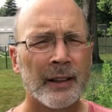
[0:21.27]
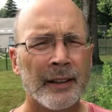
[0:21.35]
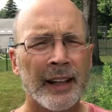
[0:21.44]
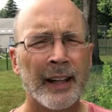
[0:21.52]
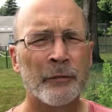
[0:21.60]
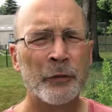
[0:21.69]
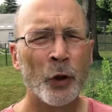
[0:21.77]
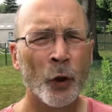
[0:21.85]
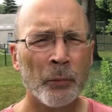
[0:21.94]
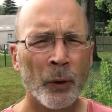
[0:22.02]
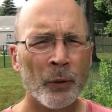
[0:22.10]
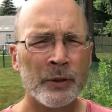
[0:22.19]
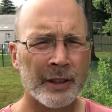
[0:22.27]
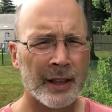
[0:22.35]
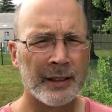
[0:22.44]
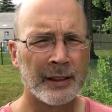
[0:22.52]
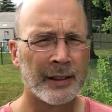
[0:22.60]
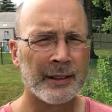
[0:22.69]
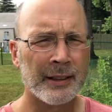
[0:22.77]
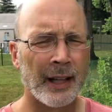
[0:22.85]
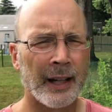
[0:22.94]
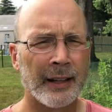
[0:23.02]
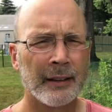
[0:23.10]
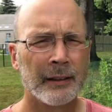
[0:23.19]
They have no bones on the
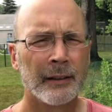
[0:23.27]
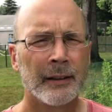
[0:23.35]
inside,